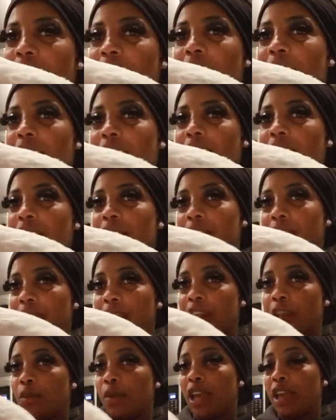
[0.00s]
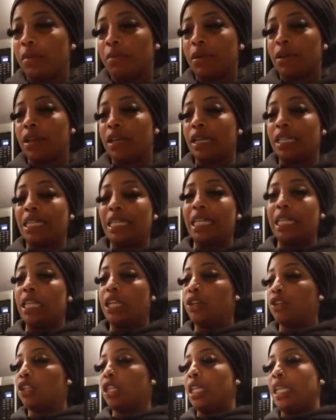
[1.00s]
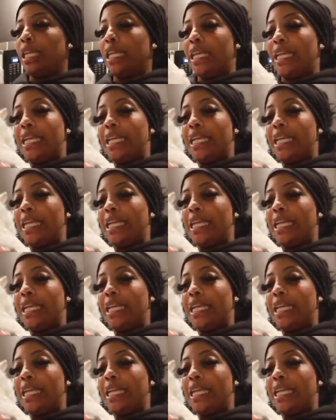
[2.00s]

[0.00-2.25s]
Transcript: And he gained weight because he literally